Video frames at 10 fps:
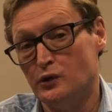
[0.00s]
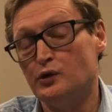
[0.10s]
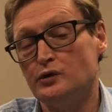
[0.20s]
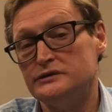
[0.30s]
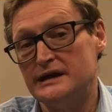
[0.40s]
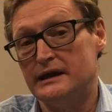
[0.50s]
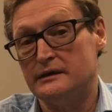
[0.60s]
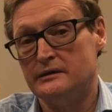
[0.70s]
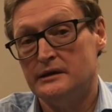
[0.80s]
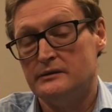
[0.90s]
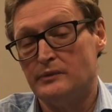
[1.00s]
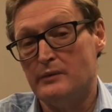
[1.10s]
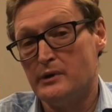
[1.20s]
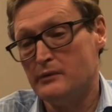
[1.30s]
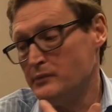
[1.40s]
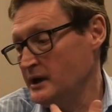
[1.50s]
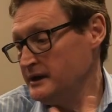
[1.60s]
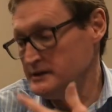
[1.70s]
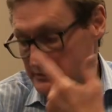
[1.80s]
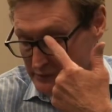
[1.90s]
all done by my
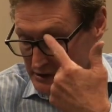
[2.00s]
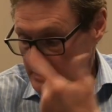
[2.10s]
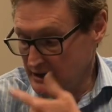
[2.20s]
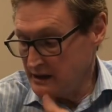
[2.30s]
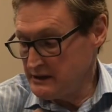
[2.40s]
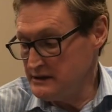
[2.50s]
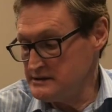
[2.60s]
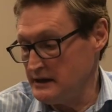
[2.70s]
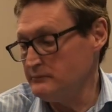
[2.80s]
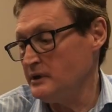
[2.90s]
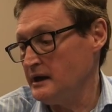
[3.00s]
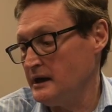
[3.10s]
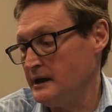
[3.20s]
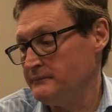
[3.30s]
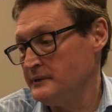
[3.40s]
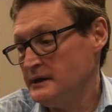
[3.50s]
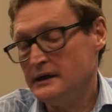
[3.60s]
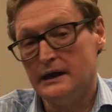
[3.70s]
mind communicating down my arm